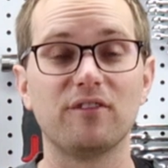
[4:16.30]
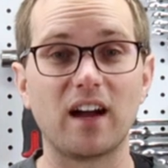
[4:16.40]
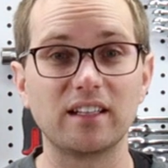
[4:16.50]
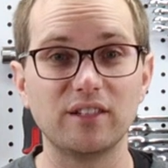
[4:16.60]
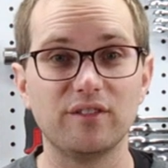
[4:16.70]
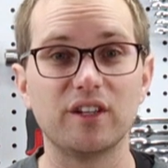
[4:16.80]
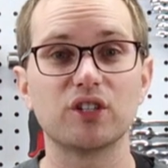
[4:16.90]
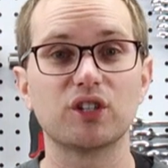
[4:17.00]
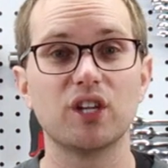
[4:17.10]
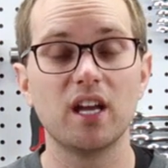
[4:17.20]
finally
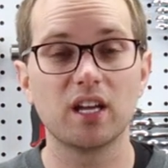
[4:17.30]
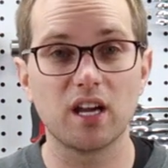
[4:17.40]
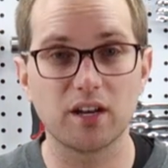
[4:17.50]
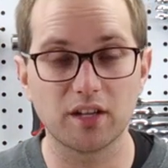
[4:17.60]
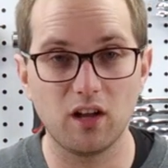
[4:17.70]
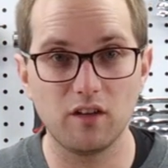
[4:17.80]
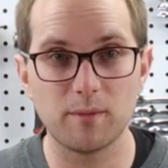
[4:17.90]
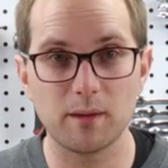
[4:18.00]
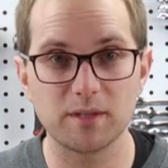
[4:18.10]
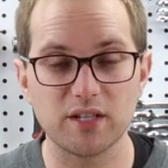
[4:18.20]
finished cutting all of
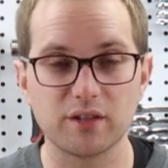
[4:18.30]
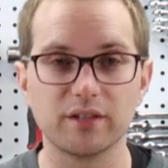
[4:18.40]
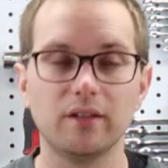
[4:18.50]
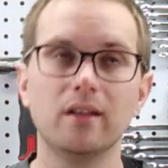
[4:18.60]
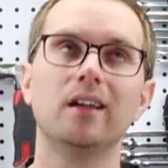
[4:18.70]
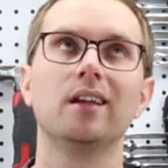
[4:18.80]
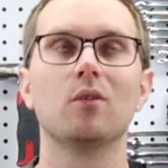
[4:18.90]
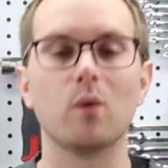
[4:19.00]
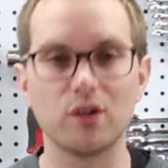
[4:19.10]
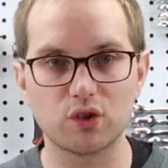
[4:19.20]
my material.
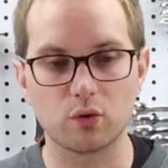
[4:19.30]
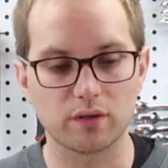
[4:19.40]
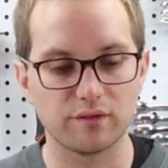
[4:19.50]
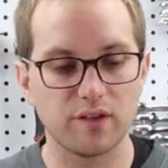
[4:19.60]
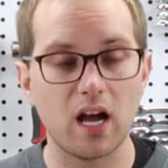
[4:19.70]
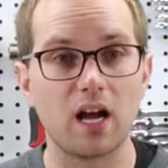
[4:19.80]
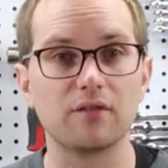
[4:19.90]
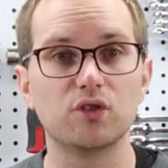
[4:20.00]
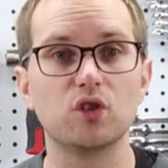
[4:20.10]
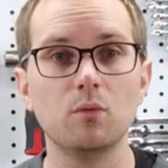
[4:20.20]
Well, sort of. I
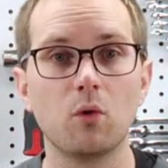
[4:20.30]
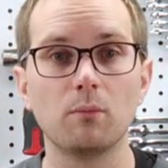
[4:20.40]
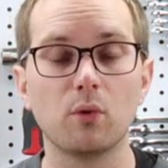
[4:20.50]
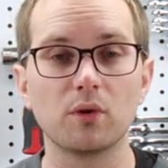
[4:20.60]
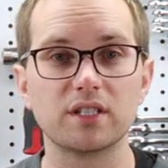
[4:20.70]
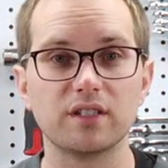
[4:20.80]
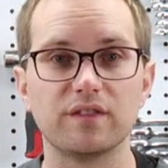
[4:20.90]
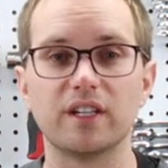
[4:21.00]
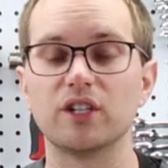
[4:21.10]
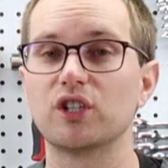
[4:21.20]
have 2 more boards to
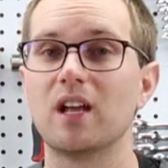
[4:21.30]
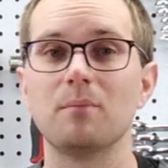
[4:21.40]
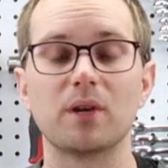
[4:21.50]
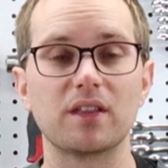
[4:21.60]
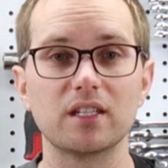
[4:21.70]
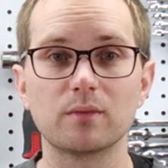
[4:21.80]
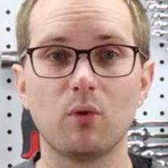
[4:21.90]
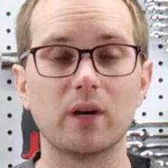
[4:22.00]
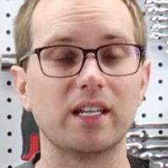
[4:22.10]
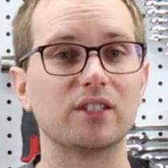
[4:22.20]
finish, but at this
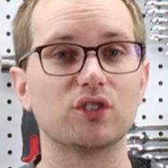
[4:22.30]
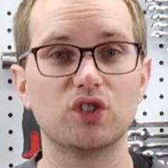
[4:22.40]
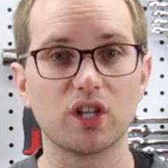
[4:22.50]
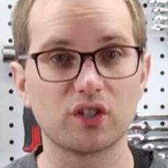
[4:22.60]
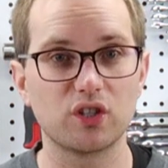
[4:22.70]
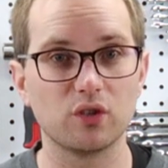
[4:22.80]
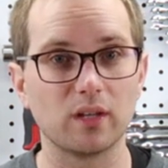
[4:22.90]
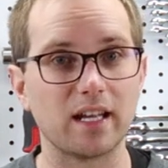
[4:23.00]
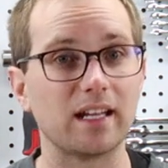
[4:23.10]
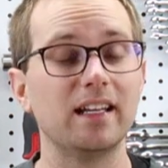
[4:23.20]
point, it's just too
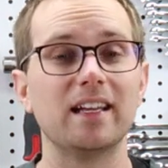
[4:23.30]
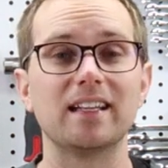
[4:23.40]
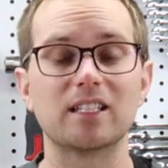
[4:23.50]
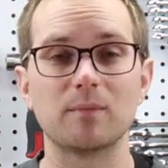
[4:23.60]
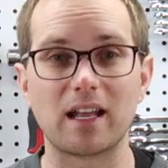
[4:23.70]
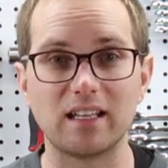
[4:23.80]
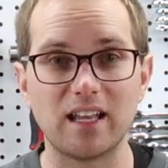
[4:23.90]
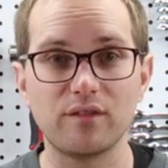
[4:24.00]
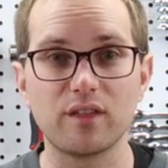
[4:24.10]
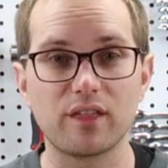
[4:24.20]
late. It's about
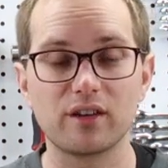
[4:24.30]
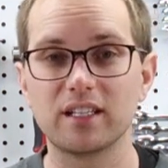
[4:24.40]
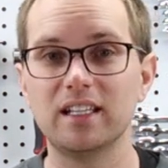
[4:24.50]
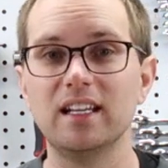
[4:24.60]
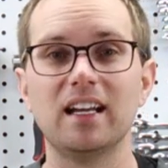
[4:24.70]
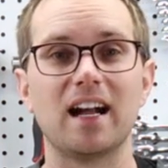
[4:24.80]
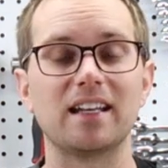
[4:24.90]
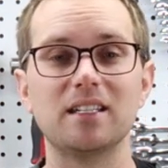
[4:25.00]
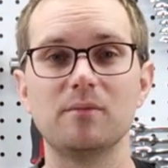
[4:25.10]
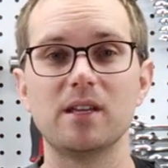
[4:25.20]
11:30. I
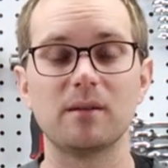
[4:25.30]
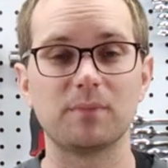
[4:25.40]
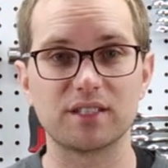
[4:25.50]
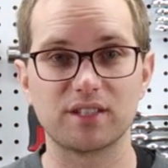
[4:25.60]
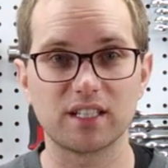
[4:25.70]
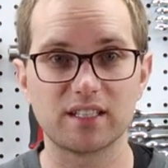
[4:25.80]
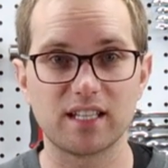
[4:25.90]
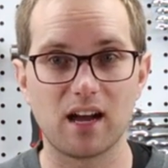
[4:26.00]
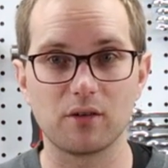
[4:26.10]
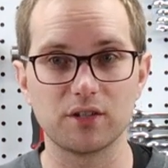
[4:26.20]
need to be up in 6
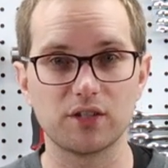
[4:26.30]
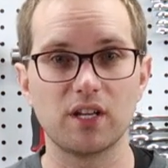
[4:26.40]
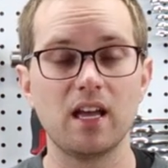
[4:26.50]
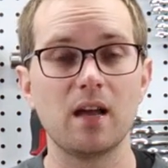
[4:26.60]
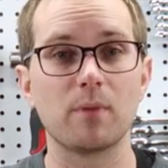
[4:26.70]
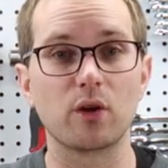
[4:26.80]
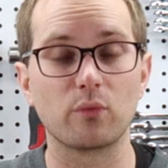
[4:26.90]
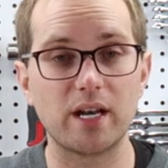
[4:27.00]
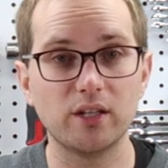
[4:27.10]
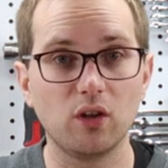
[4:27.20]
hours. My
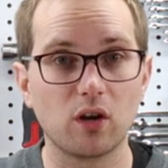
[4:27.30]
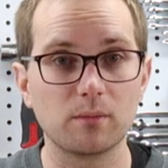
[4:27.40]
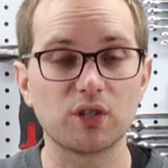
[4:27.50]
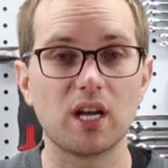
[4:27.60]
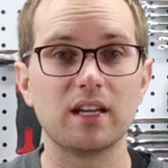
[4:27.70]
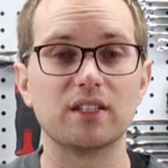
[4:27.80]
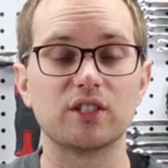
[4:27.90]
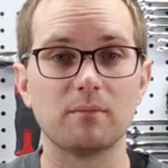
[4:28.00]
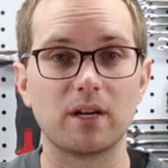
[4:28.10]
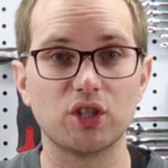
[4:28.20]
radial arm saw is
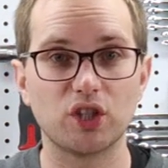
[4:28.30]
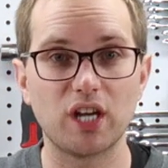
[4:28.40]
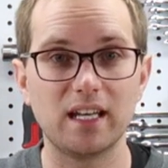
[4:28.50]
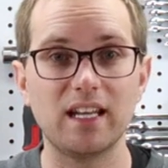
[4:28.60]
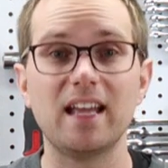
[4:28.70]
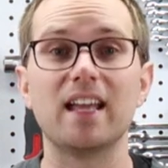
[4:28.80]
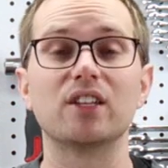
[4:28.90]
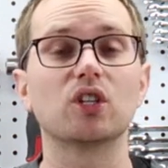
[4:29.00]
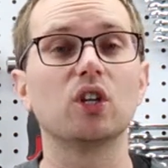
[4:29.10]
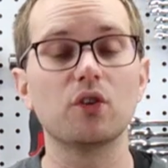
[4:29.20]
in my shed.
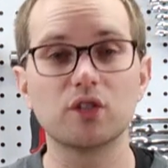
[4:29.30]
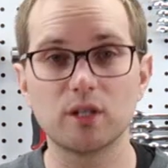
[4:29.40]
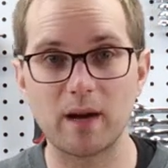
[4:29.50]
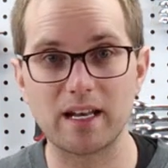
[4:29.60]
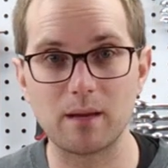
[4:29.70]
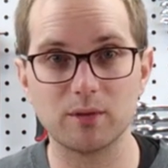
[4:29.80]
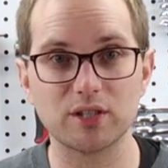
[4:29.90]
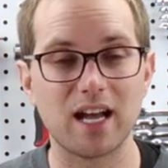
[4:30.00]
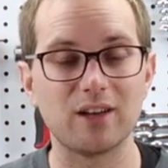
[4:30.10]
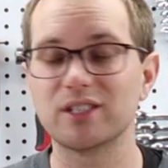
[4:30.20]
It's close to my neighbor's
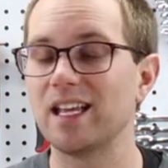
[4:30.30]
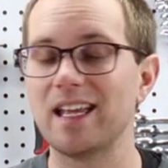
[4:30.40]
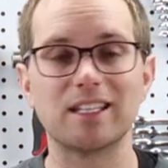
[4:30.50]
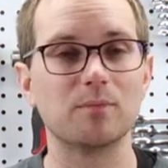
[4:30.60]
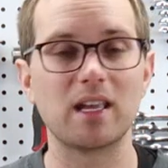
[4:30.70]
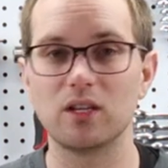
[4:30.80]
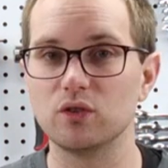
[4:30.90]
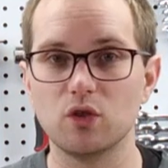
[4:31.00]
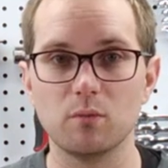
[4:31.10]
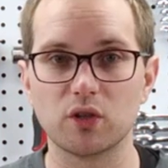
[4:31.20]
house. It's making
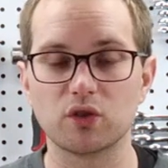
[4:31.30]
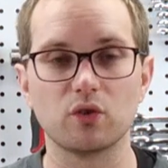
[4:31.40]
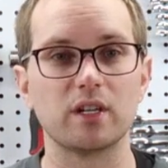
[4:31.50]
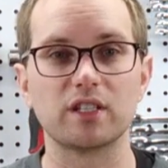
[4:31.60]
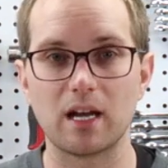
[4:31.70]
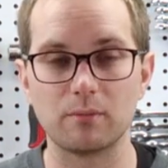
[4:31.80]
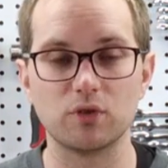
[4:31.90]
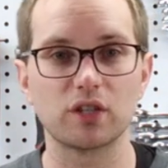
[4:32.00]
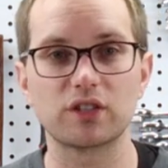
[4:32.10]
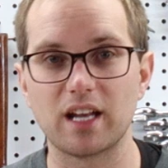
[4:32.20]
too much noise. I'm
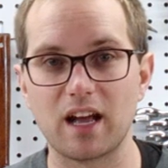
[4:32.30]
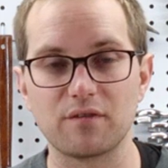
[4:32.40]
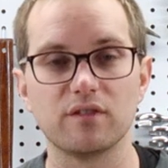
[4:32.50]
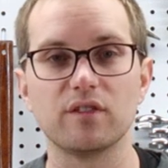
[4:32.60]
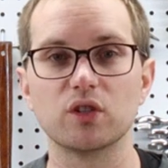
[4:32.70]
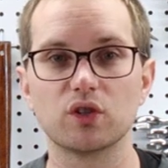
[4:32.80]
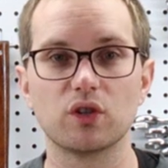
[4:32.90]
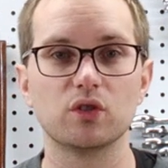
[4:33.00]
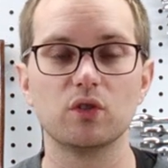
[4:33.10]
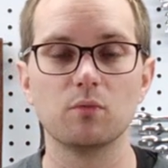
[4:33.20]
just gonna have to finish
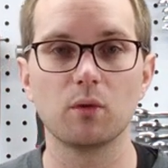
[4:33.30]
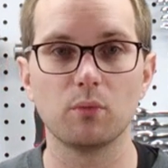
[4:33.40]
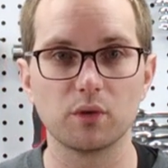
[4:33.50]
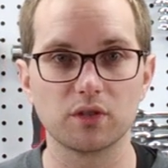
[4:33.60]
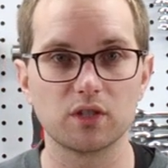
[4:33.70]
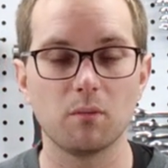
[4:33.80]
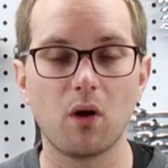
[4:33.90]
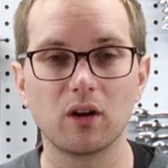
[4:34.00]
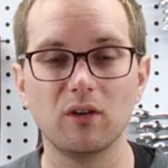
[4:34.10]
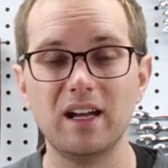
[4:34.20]
the 2 more boards
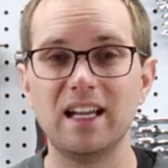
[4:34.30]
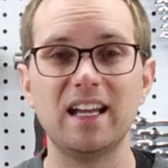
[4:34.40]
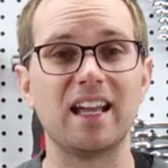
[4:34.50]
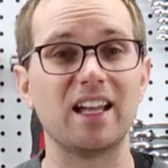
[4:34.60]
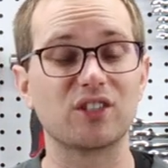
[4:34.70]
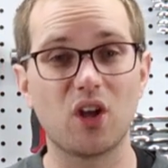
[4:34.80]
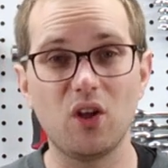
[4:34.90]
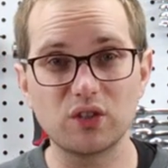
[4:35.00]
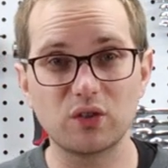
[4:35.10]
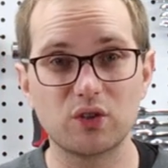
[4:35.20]
tomorrow. It's
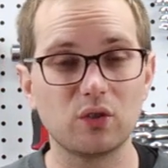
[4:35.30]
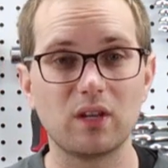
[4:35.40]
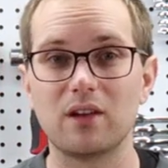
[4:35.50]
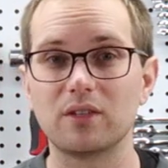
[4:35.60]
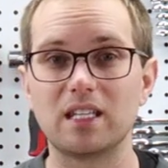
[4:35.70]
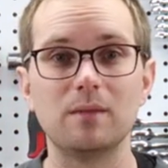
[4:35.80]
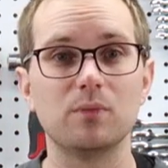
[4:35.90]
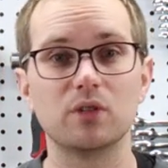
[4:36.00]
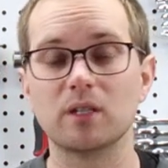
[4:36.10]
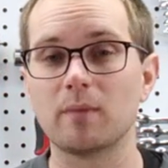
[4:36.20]
also too loud to keep
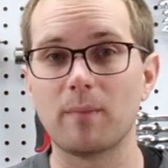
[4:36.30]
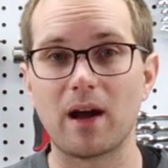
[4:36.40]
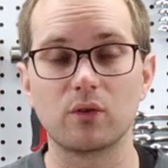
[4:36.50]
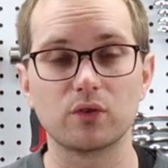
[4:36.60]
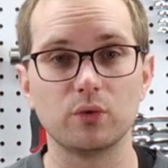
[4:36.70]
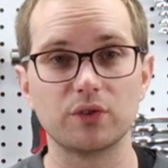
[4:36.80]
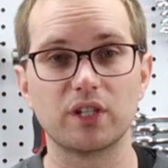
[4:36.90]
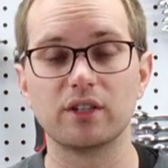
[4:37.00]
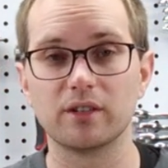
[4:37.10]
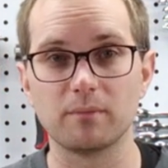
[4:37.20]
using my power tools
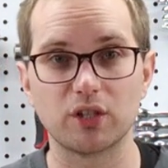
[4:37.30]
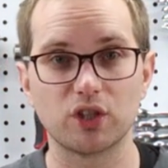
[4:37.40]
here in my